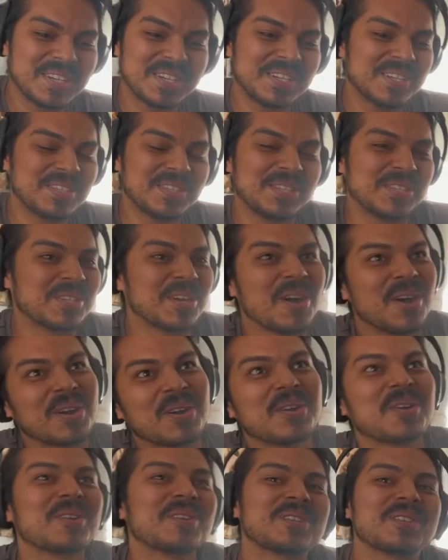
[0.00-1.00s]
this hot
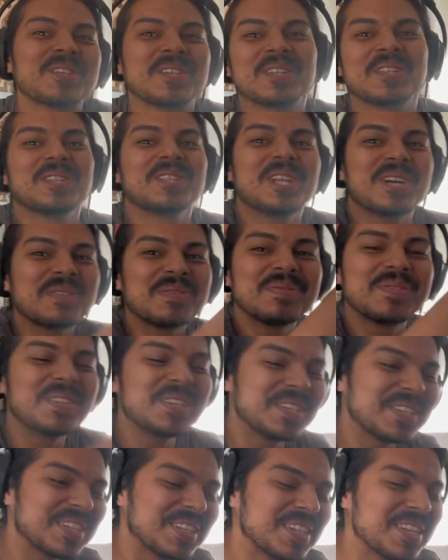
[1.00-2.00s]
girl's gonna love me
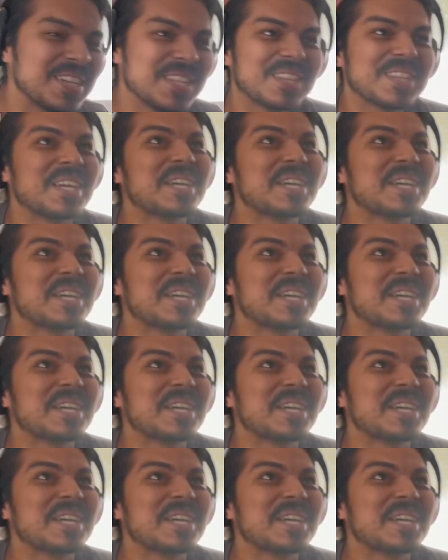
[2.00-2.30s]
and like